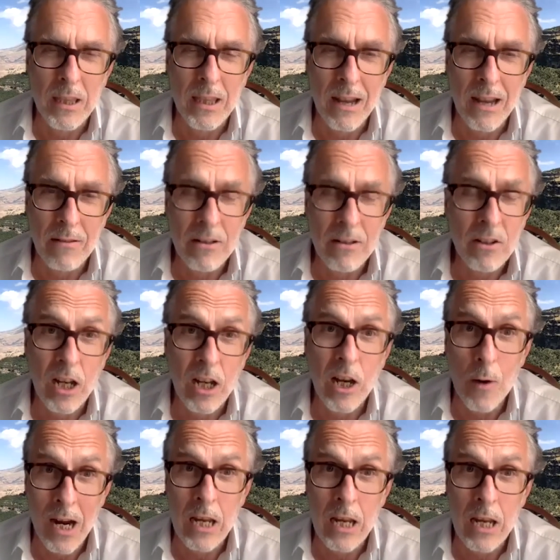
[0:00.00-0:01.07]
There is the
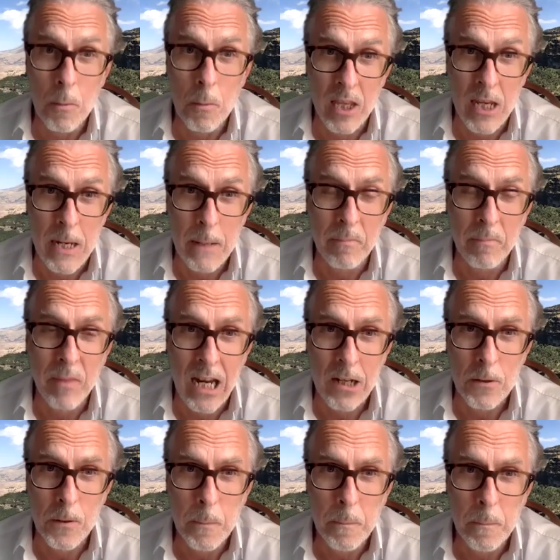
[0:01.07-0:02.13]
coagulopathy
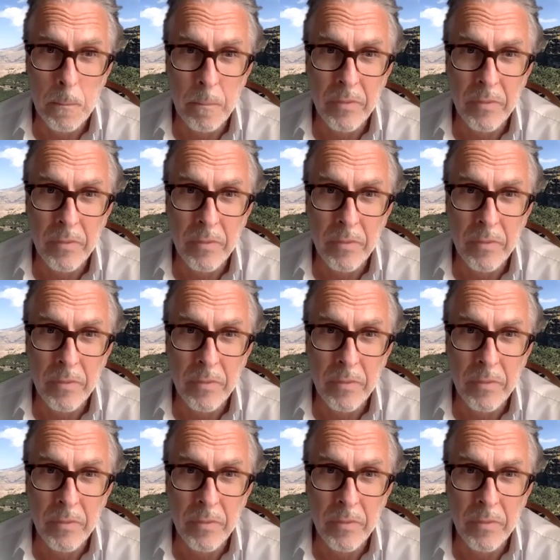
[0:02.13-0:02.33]
angle,